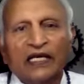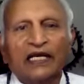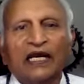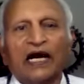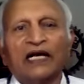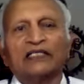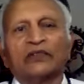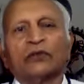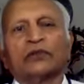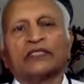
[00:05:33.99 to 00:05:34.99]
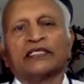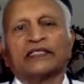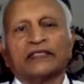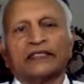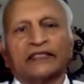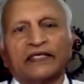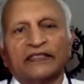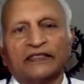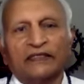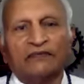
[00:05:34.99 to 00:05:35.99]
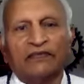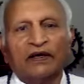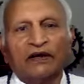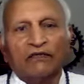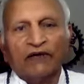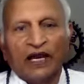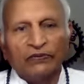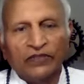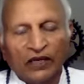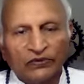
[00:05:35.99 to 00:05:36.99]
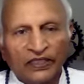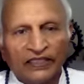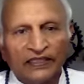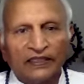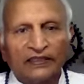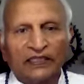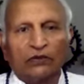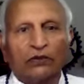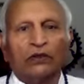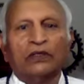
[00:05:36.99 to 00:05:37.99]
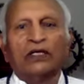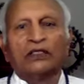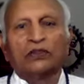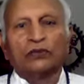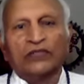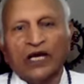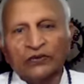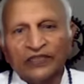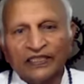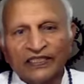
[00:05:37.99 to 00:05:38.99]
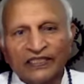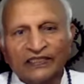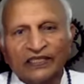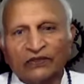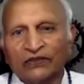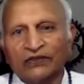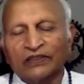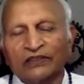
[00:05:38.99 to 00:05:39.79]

God who created religion 5,000 years ago, 2,000 years ago.